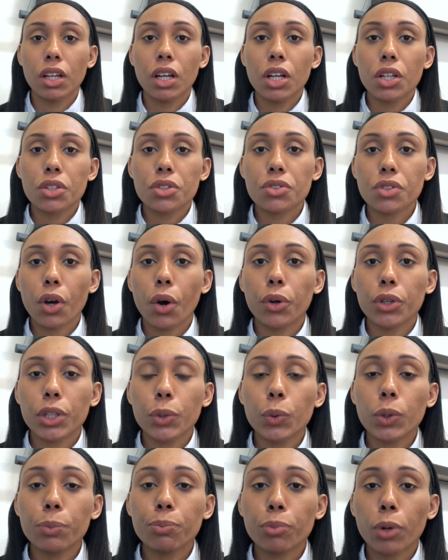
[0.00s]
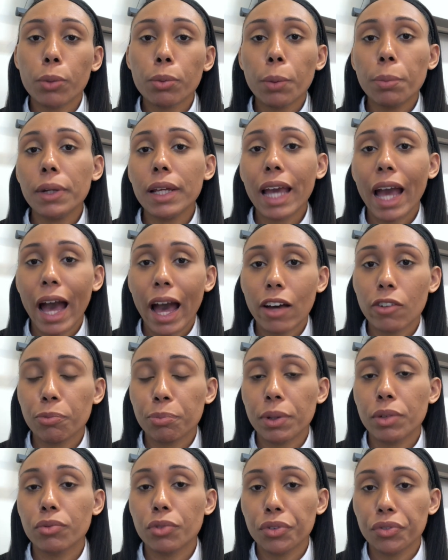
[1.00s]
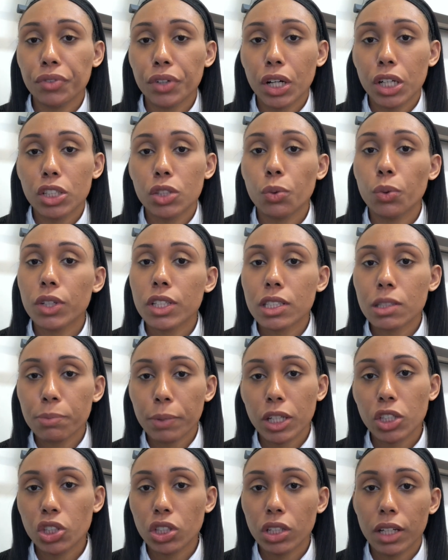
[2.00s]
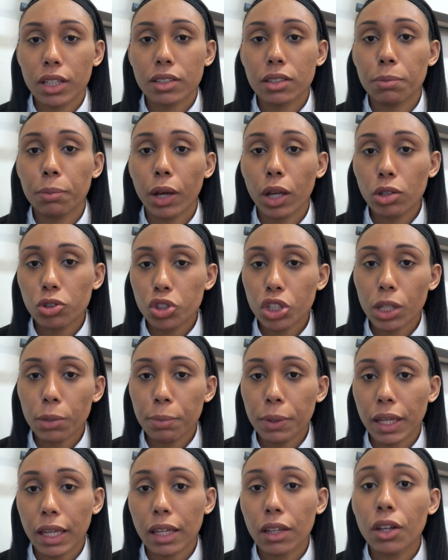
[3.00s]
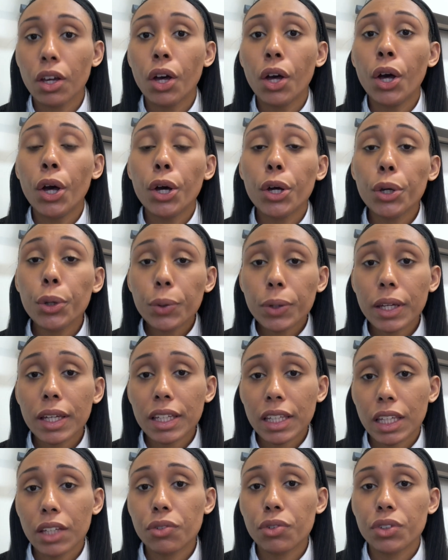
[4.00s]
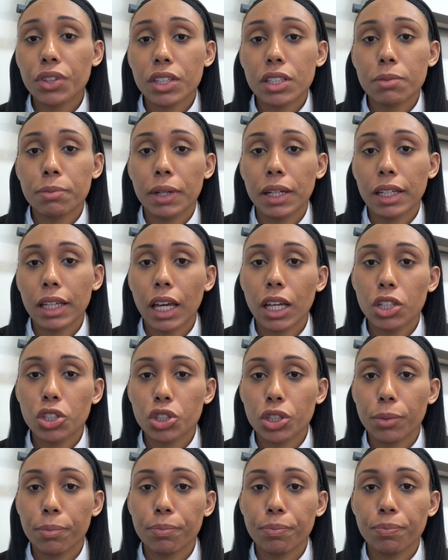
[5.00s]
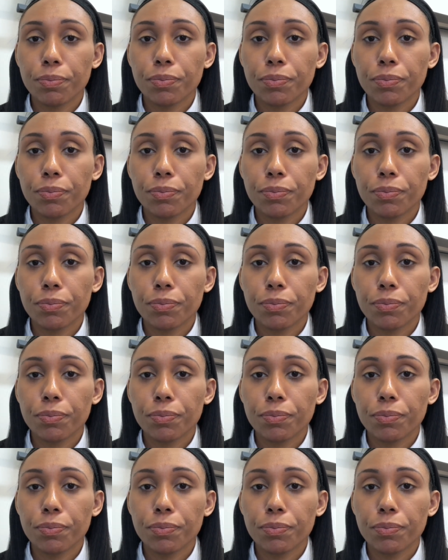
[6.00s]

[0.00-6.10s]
So you would probably have been referred to a specialist by your GP who can give you this medication.